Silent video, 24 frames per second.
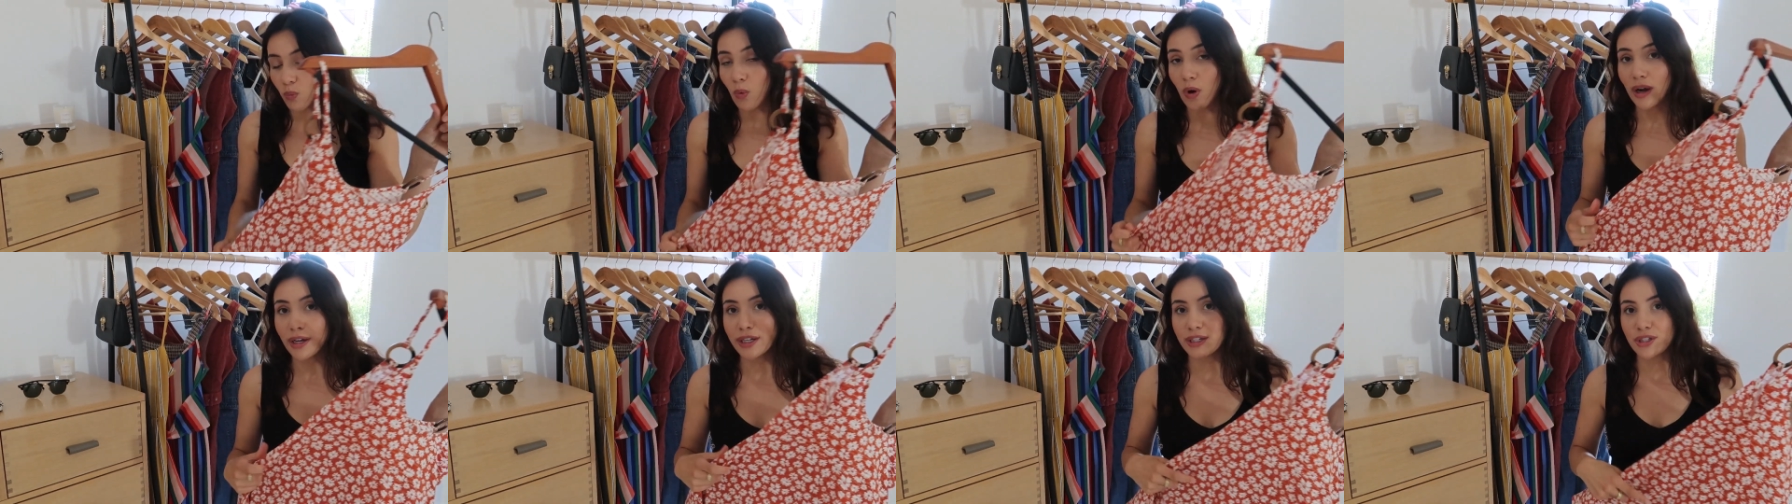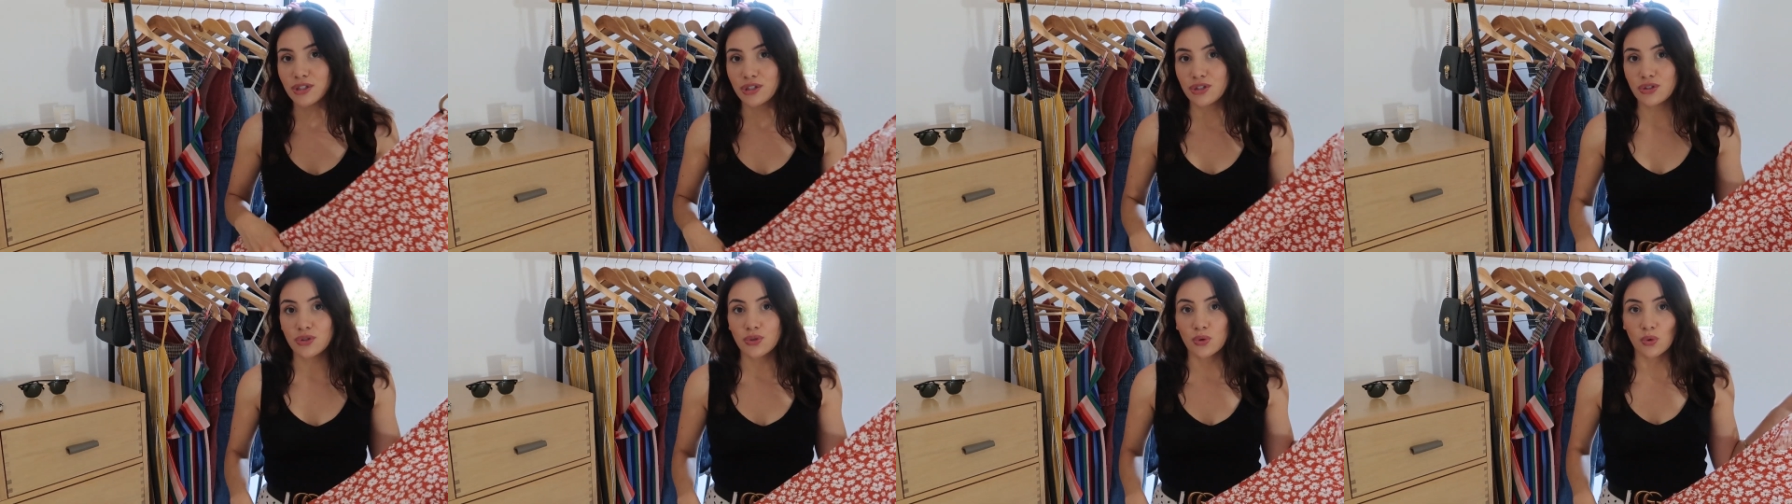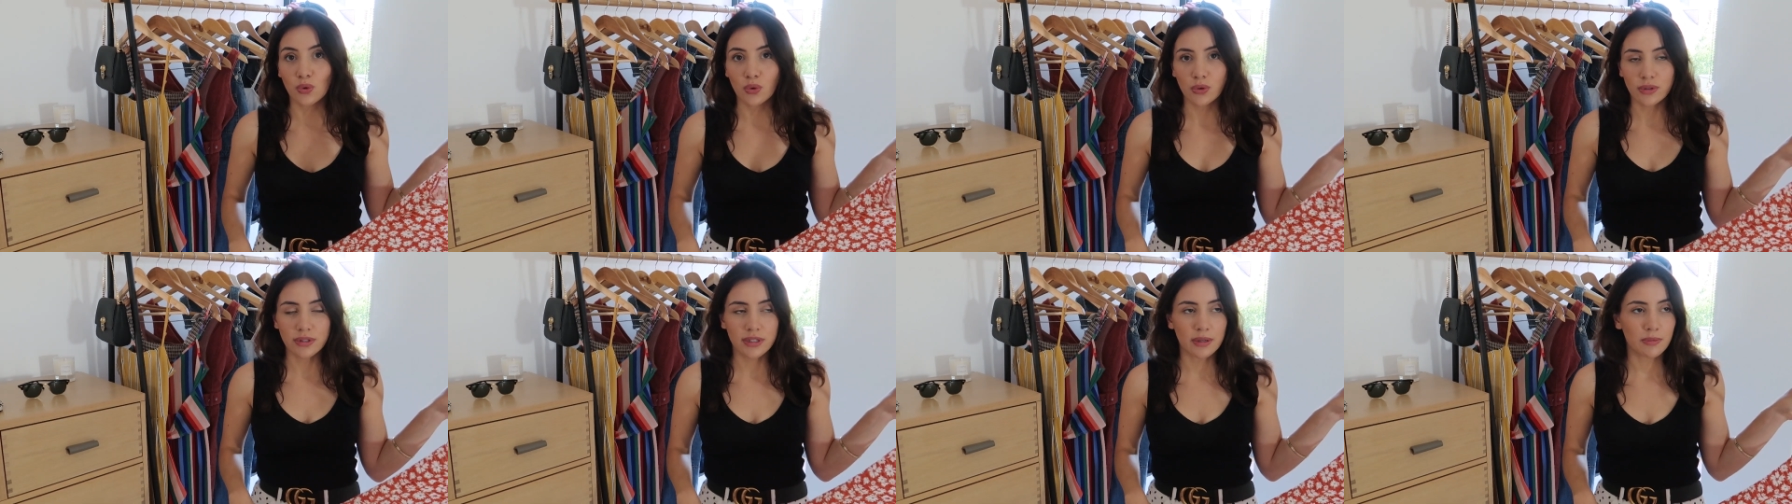white
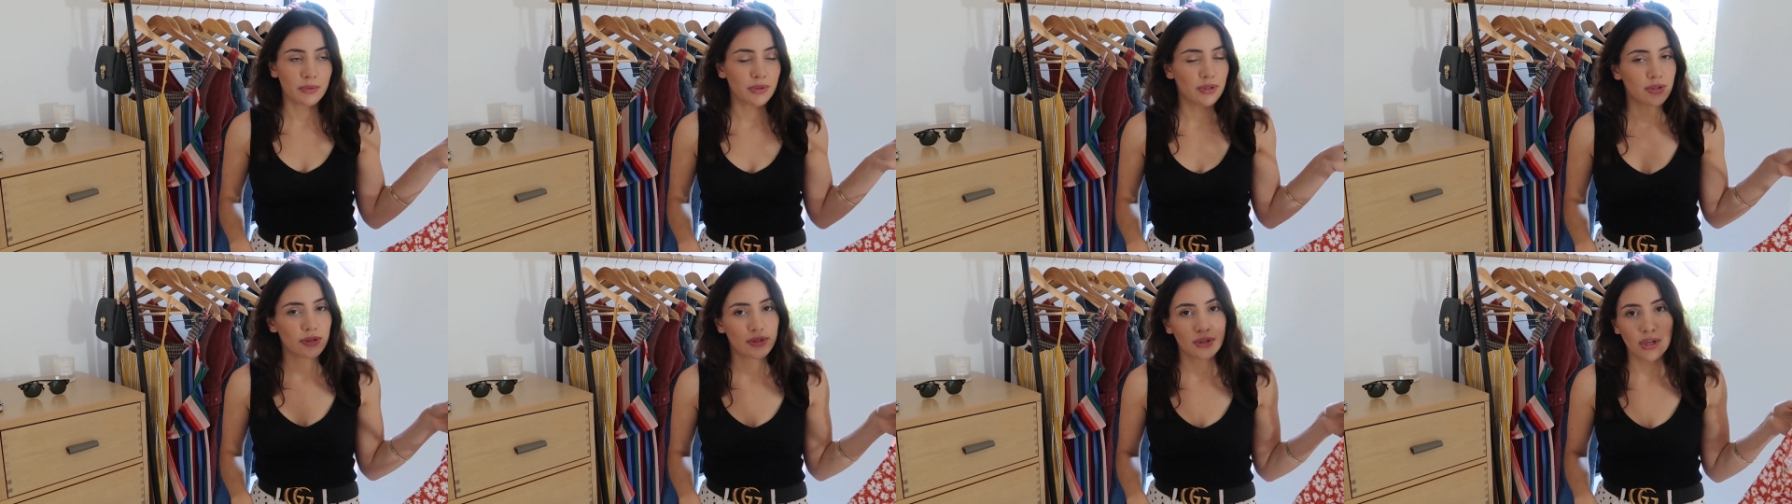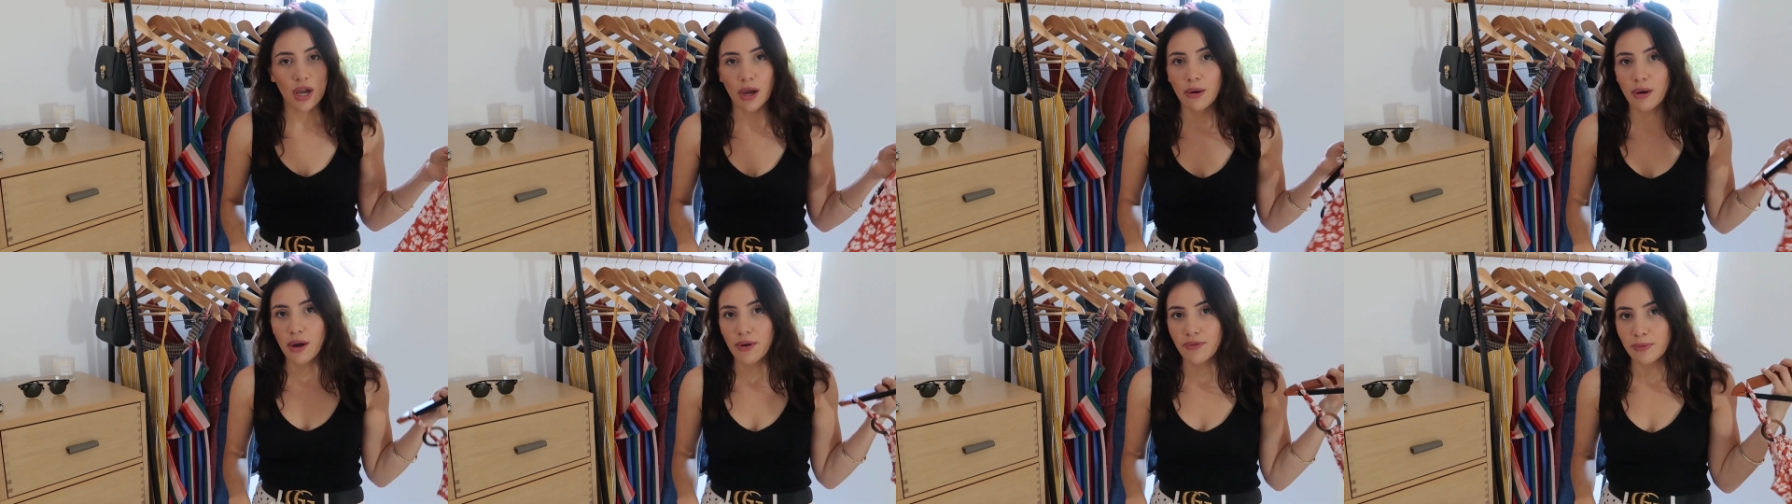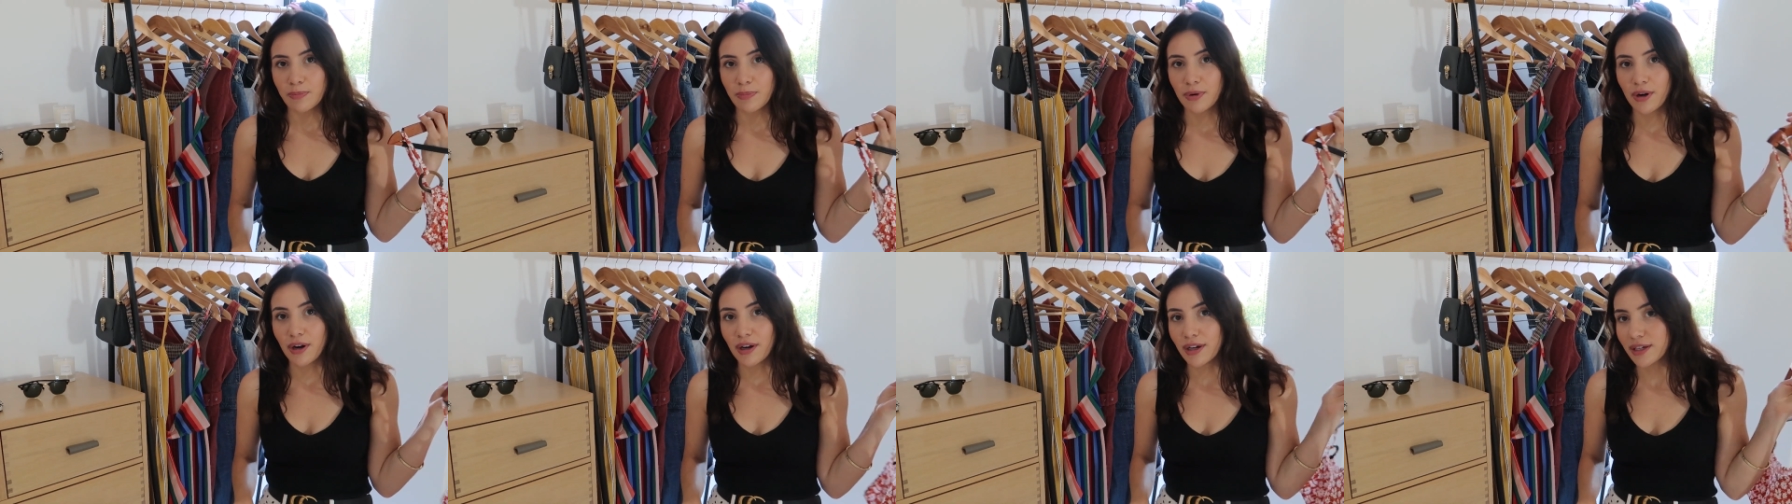shorts that was so
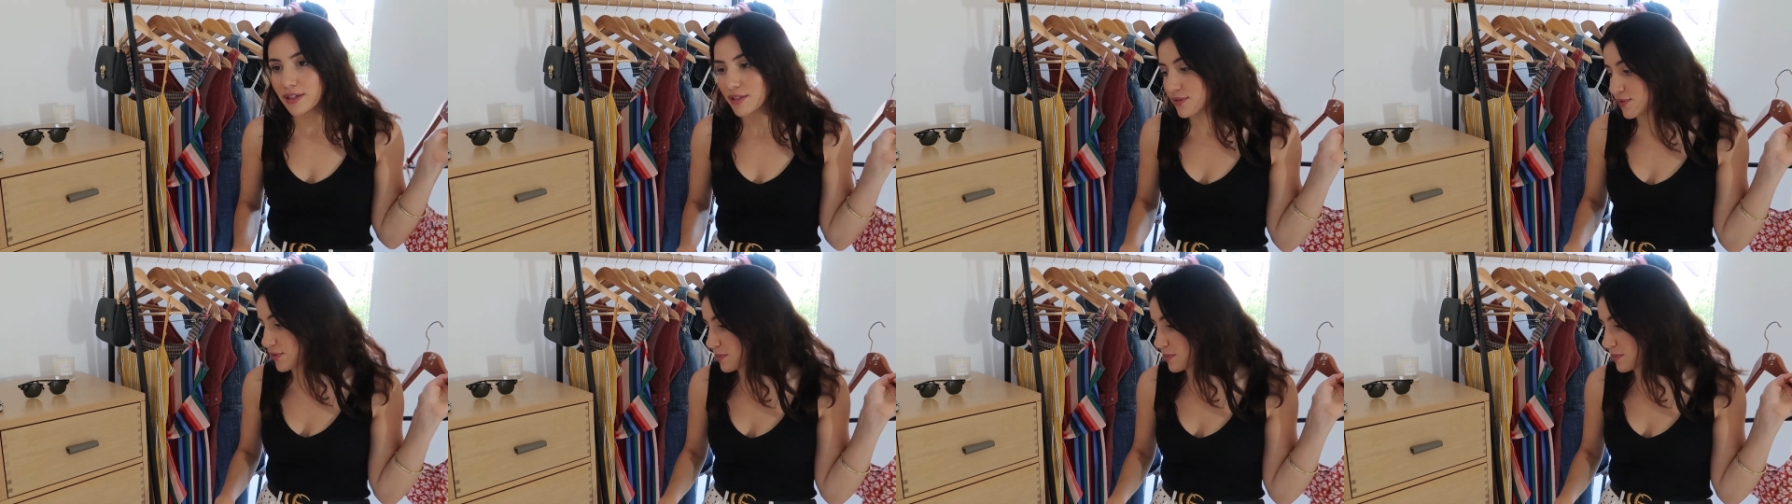overpriced